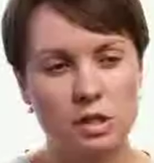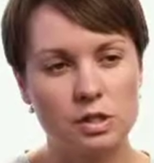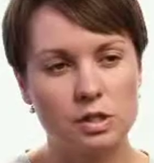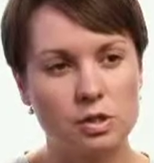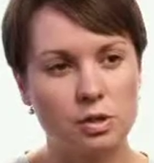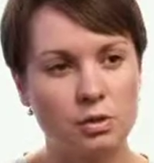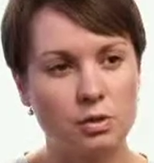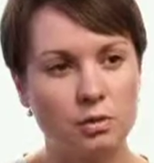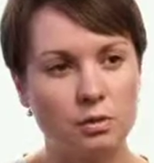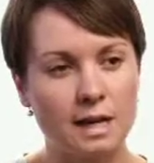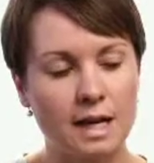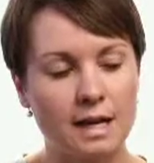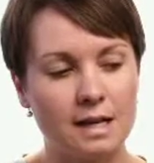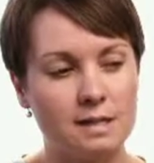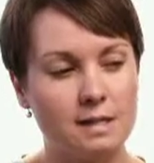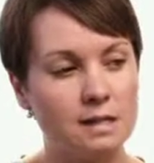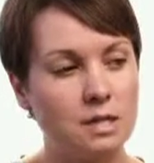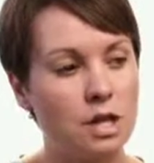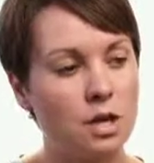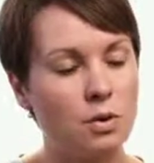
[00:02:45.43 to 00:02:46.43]
So it'll let
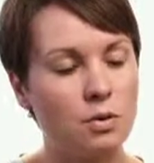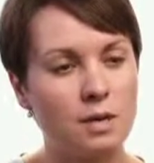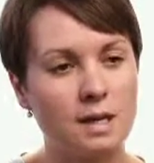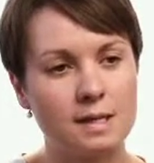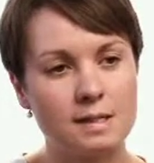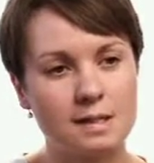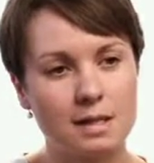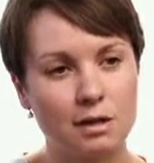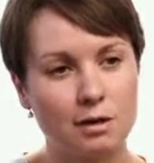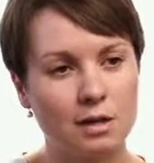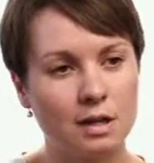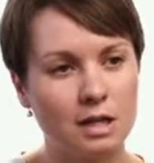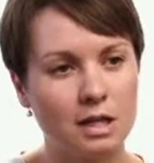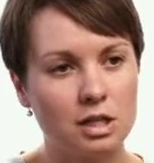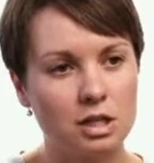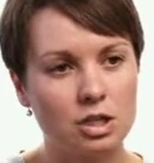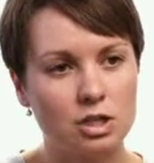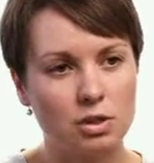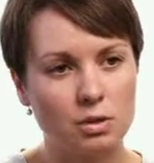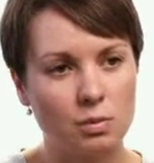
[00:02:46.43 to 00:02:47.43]
us know, is there an
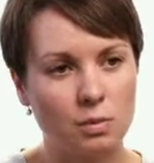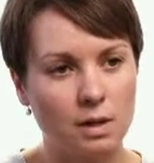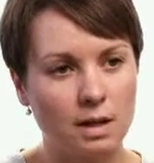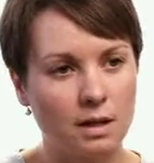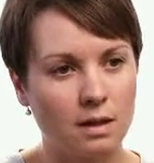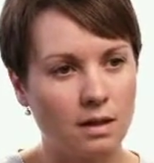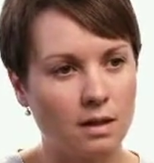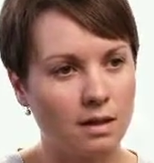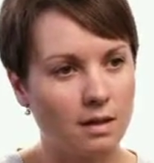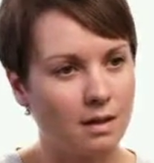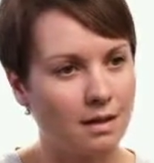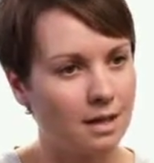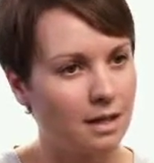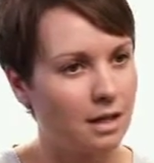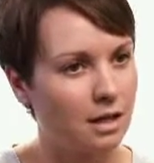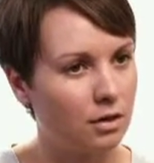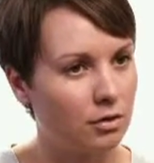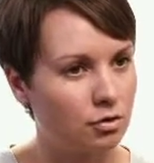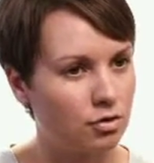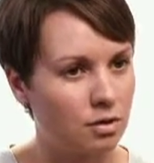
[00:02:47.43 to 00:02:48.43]
issue with
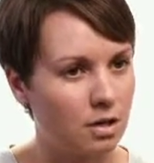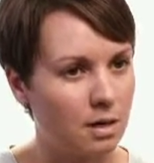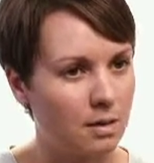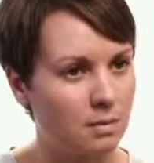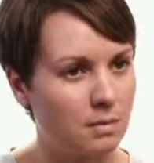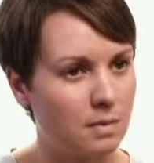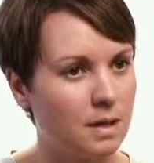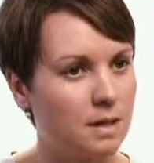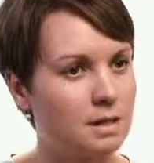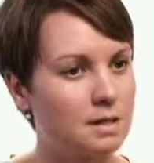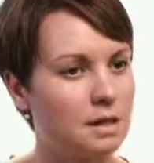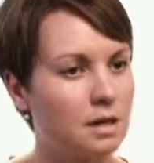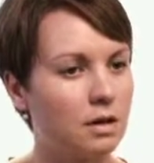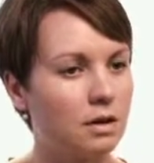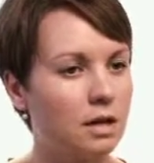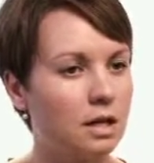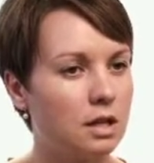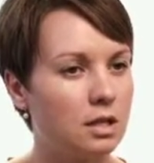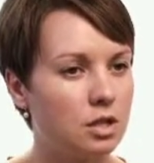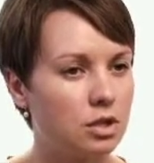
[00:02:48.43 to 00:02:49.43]
the eardrum? Is there
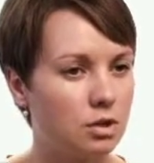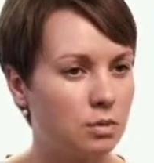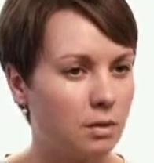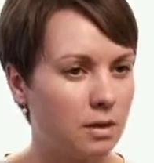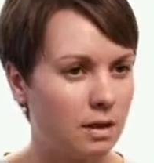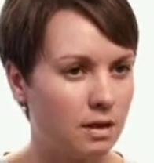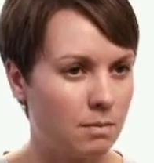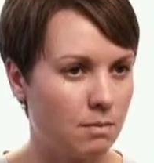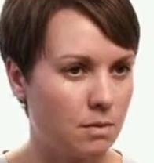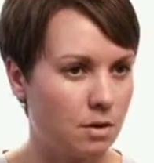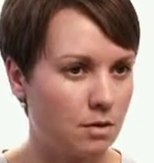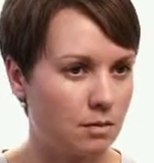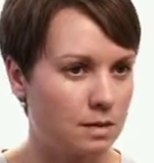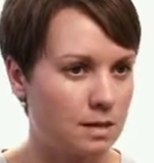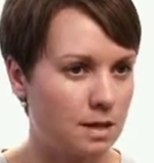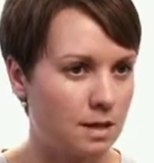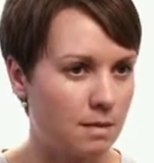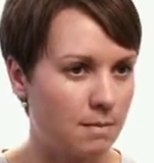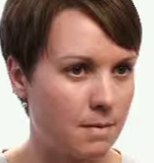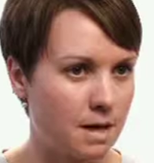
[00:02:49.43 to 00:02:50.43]
an issue with the
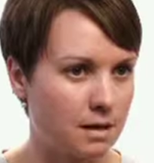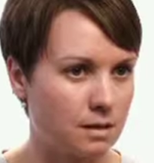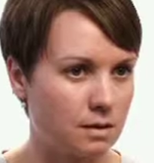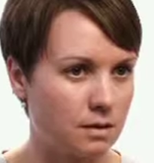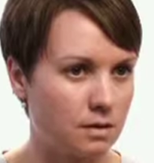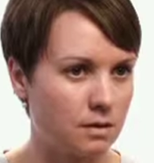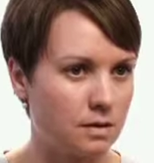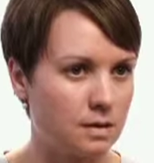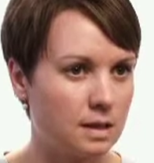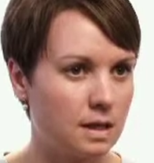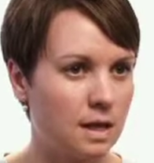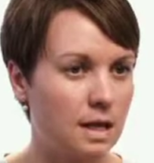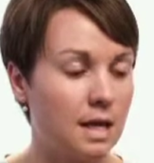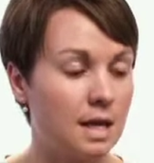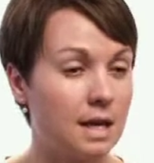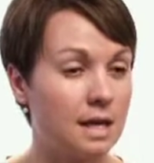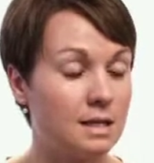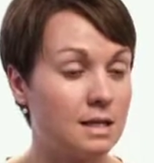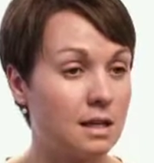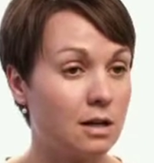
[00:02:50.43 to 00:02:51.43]
bones and the muscles?
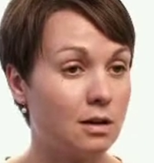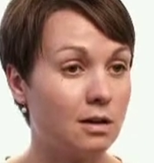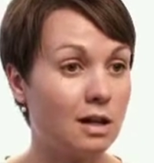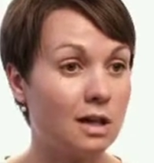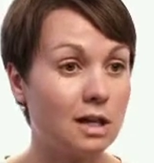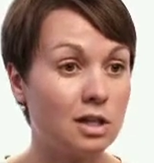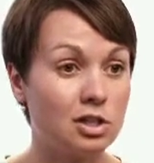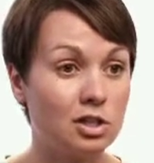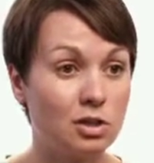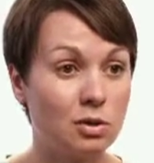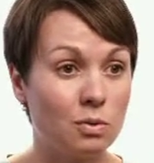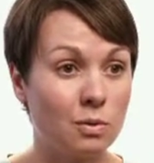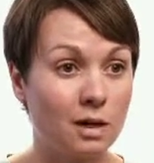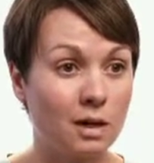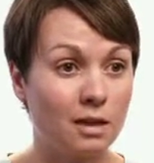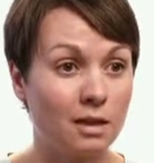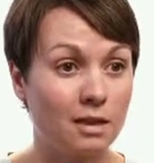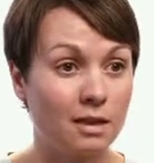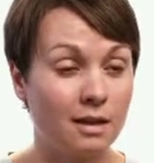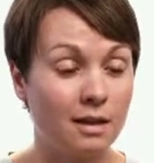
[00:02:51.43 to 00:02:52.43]
Is there an issue
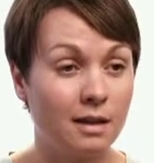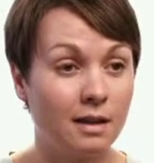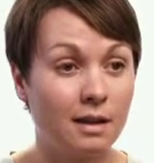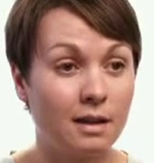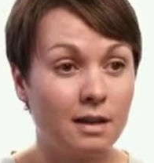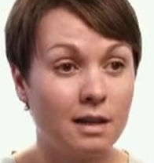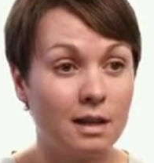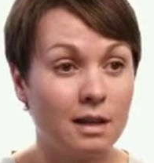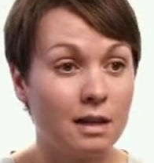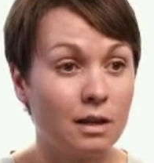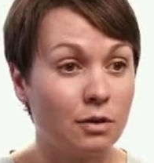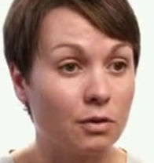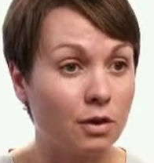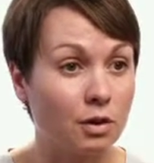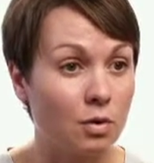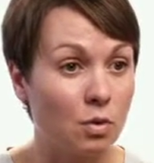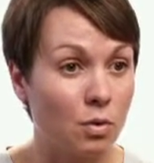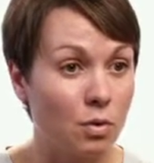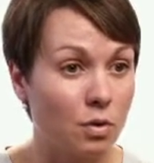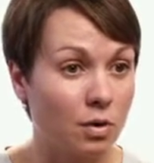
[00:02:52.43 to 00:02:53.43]
with the
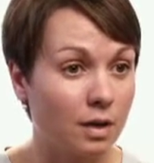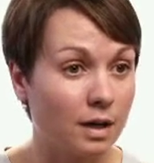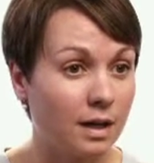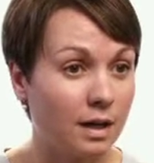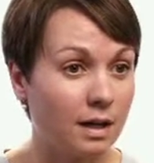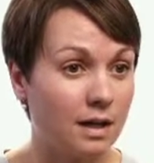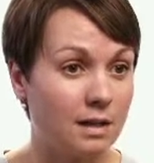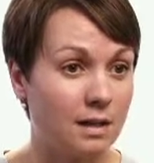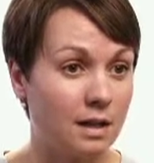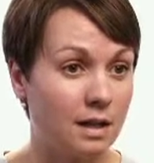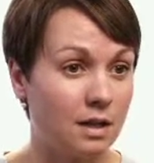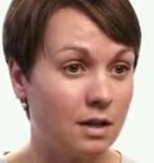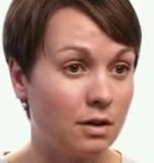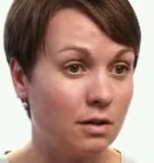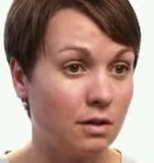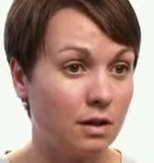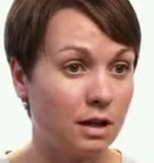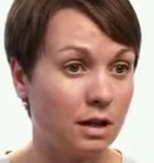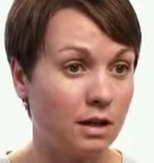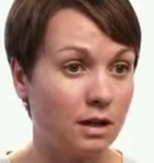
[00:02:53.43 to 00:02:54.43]
hearing organ and the
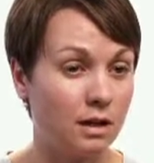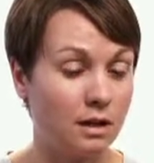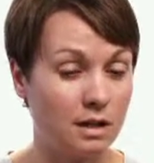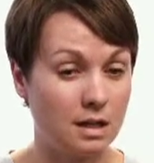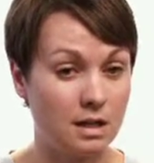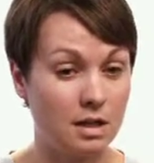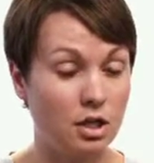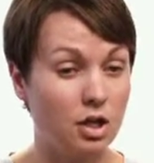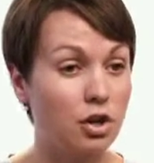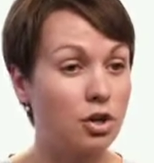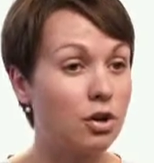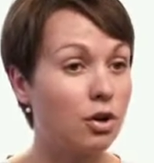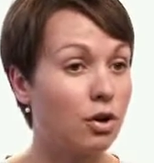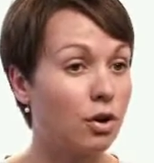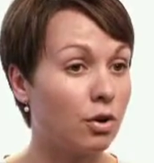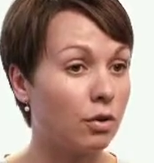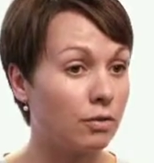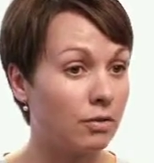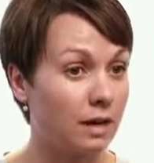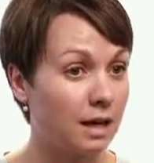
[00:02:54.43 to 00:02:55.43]
hearing and the
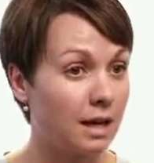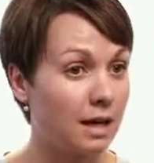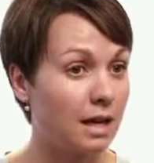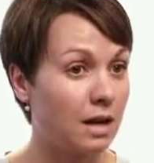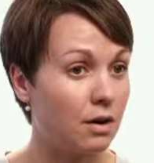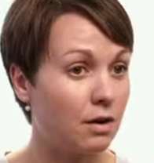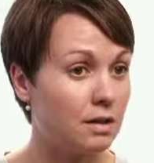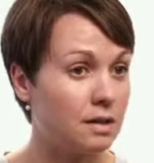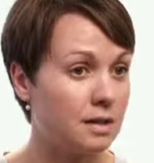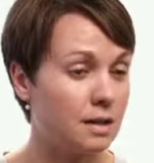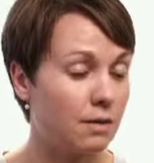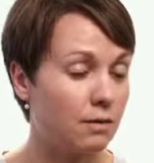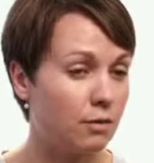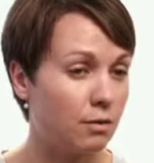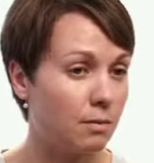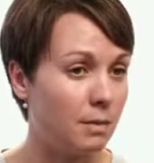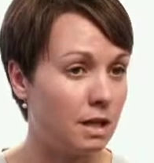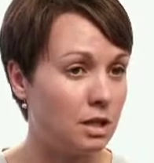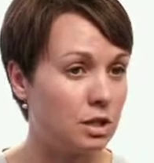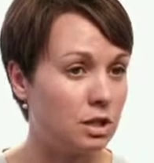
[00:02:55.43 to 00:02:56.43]
nerve that carries the
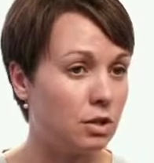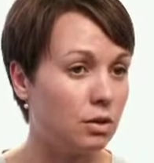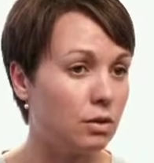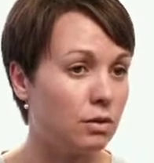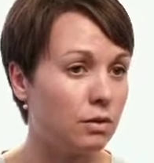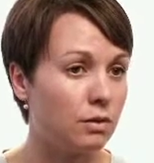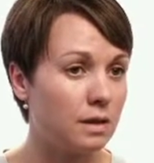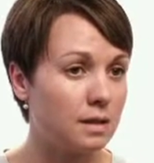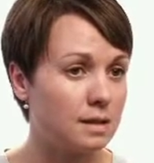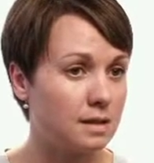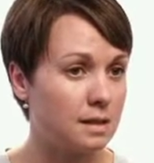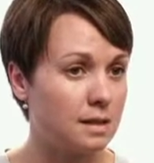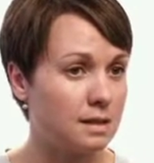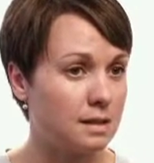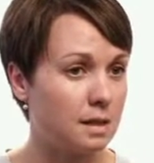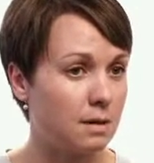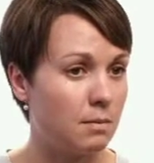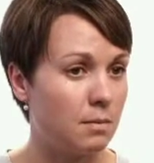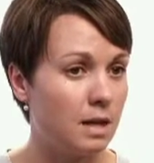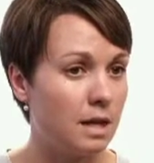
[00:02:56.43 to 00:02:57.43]
information through the
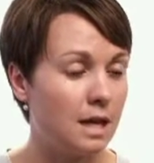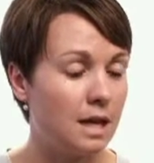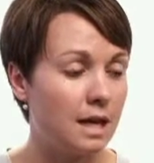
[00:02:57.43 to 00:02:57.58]
system?